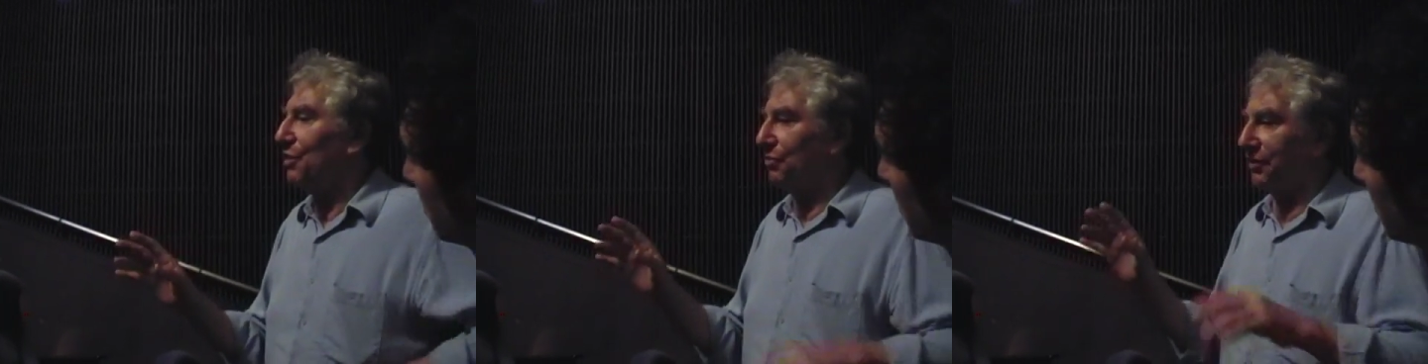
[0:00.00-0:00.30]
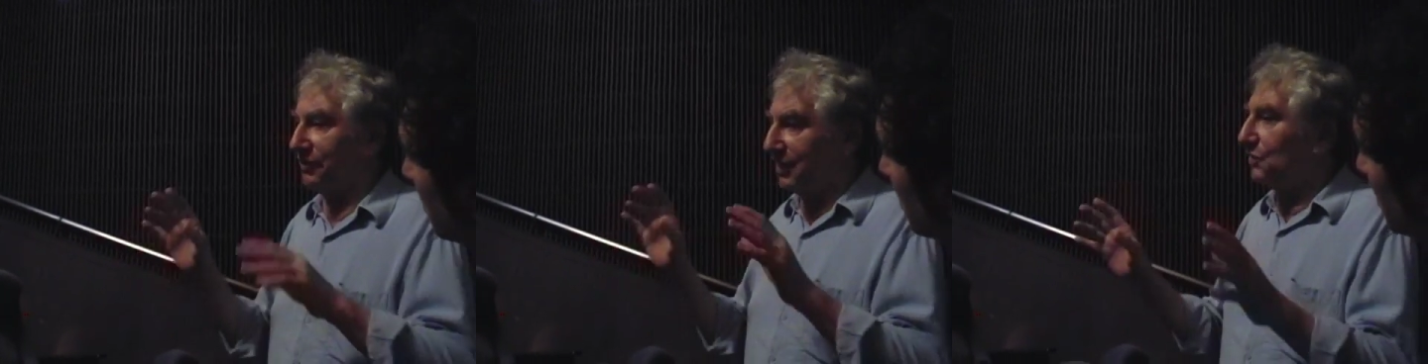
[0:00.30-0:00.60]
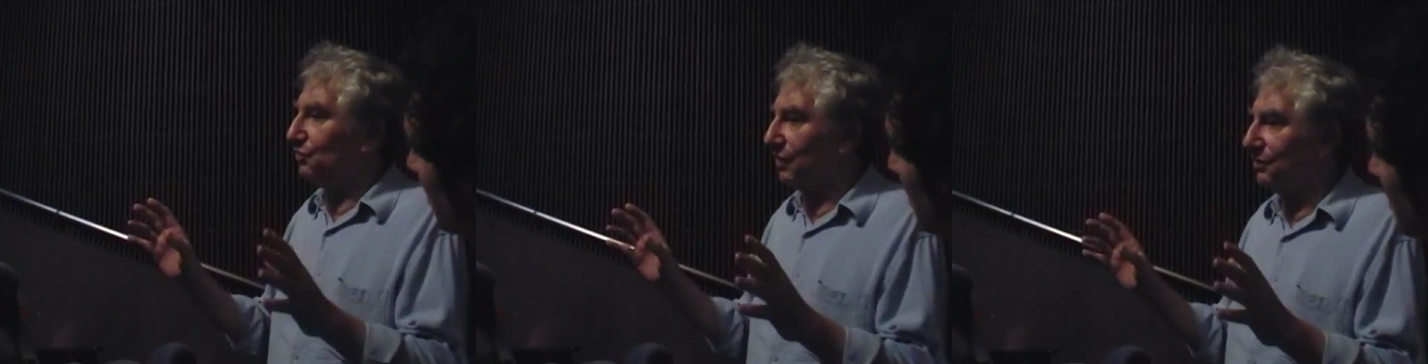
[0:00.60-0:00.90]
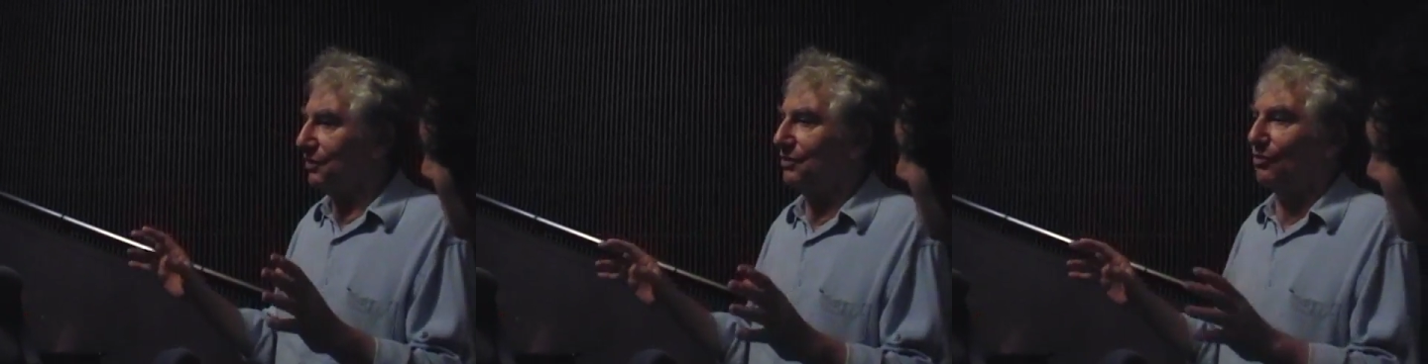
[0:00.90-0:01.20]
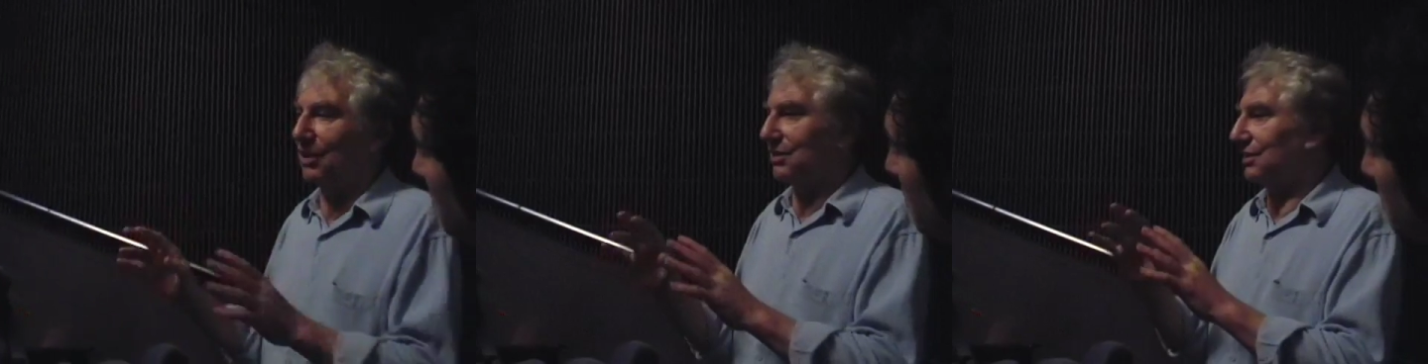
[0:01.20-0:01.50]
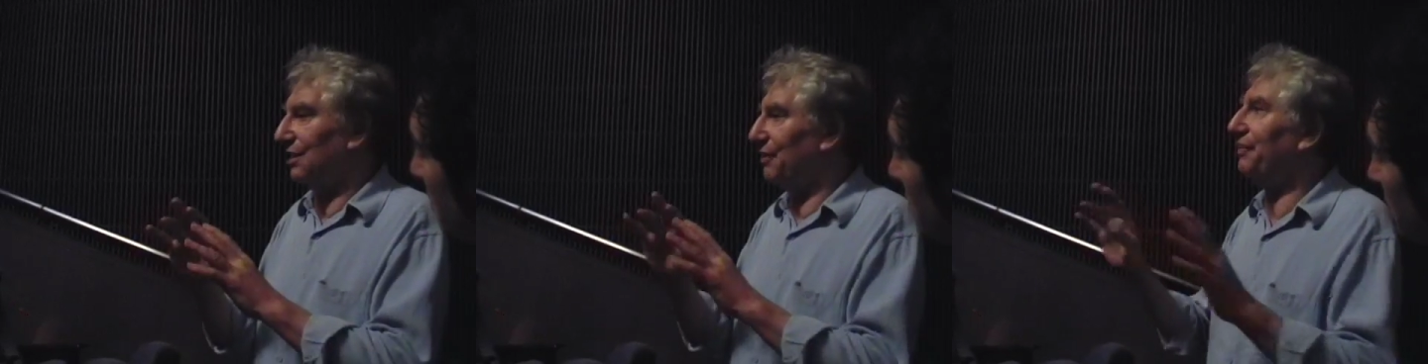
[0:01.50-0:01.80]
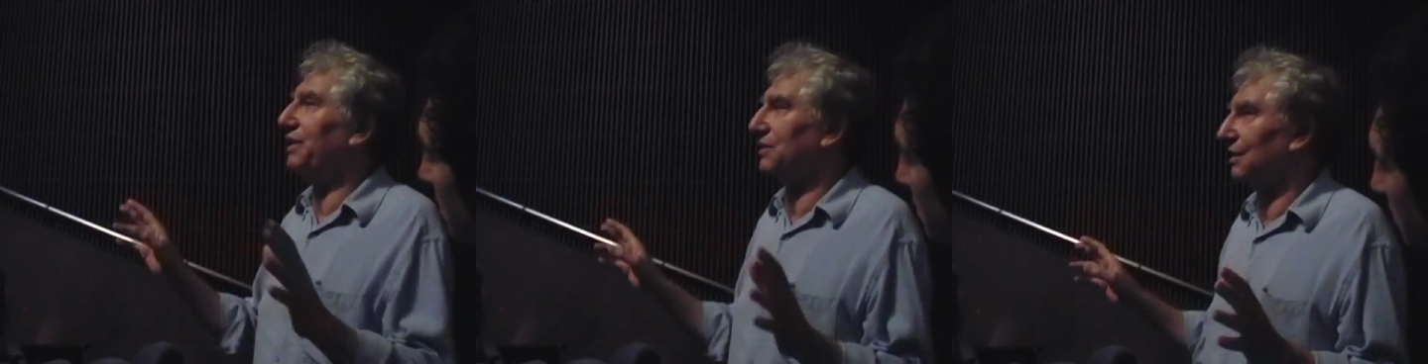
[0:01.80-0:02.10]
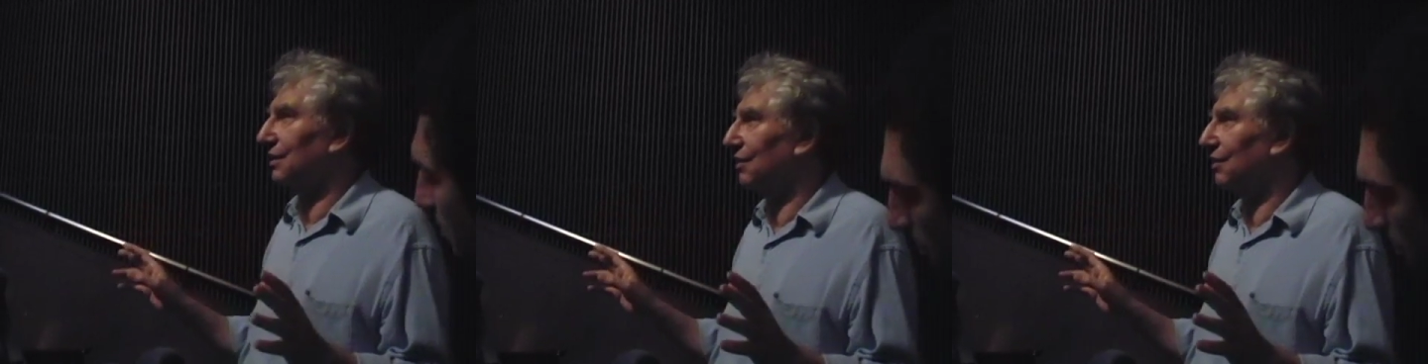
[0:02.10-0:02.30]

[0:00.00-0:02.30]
but this one was amazing.